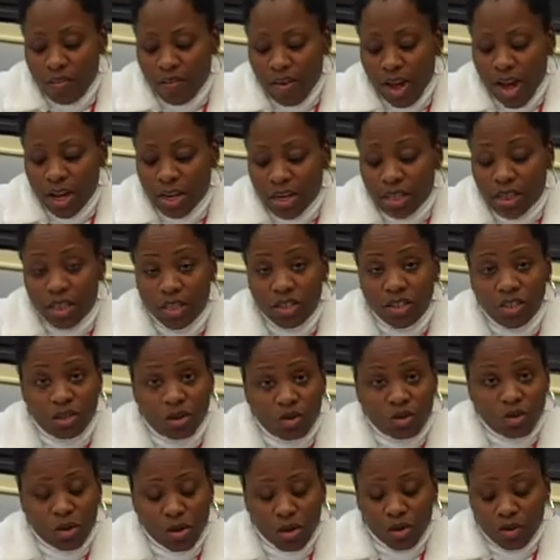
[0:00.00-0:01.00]
finding the
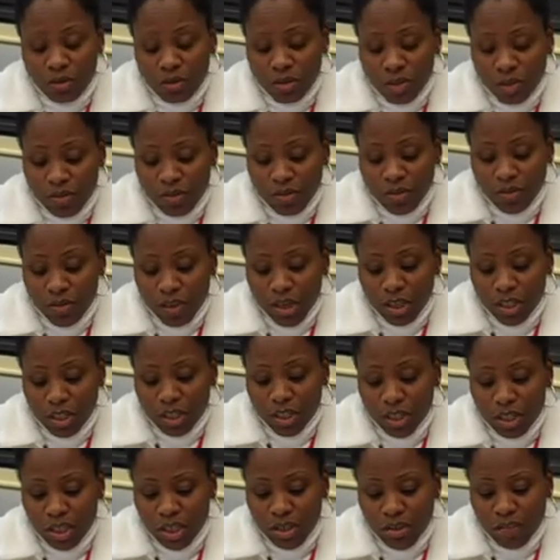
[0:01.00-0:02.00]
zeros of the
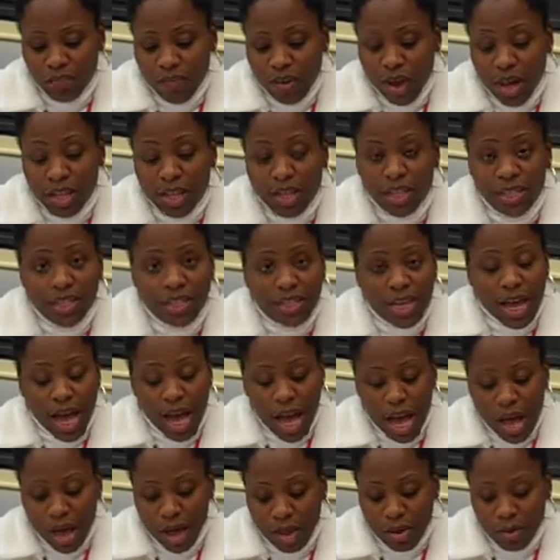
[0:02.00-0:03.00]
function, finding the
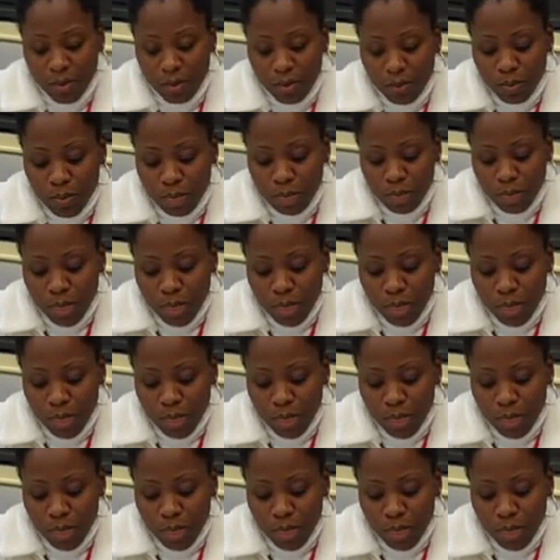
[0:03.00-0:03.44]
time,